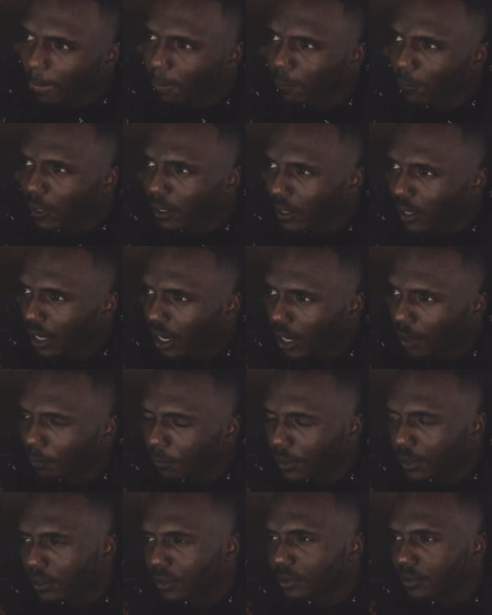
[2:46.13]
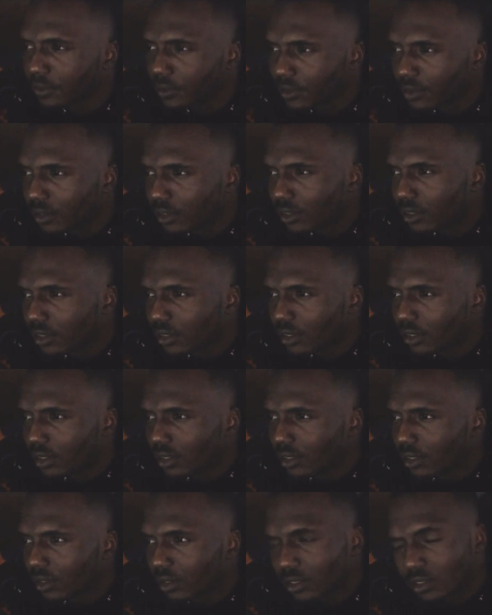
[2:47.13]
and comment.
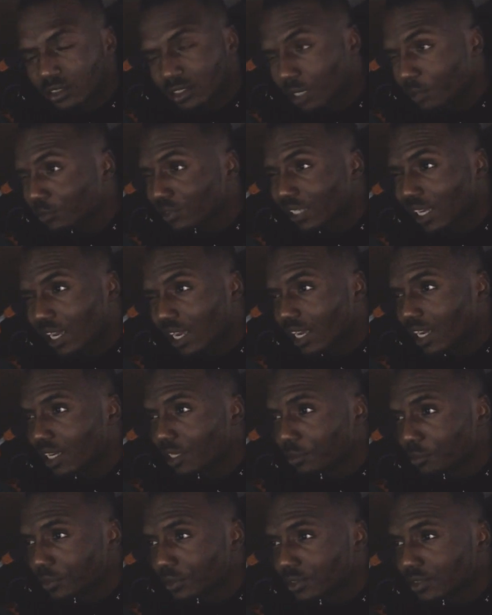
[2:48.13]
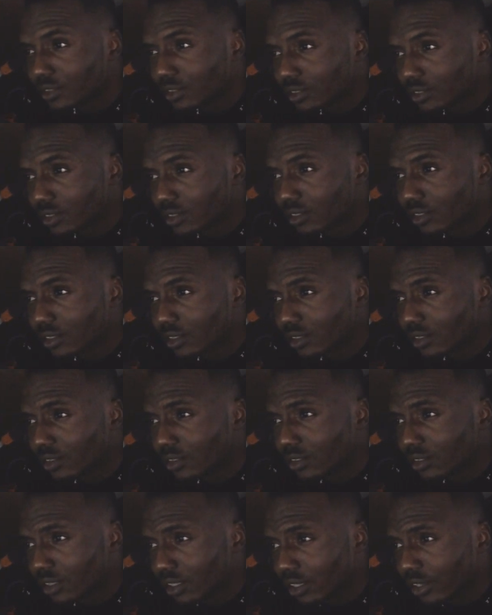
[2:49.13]
Because sometimes,
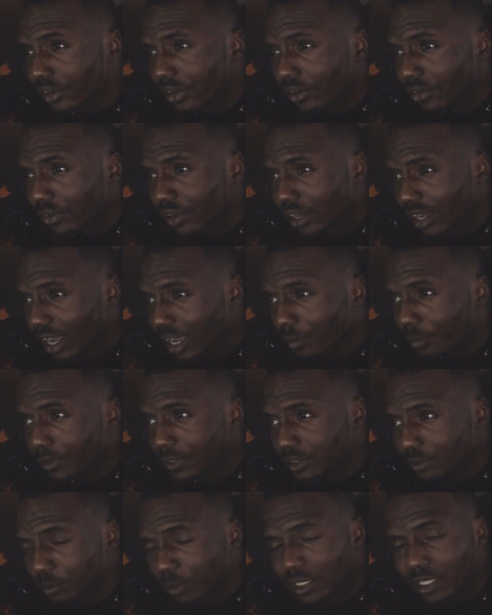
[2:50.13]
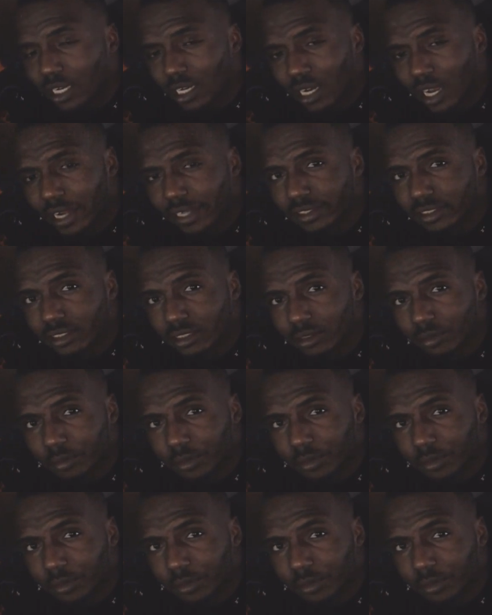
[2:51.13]
you know, the comments mean a lot to me.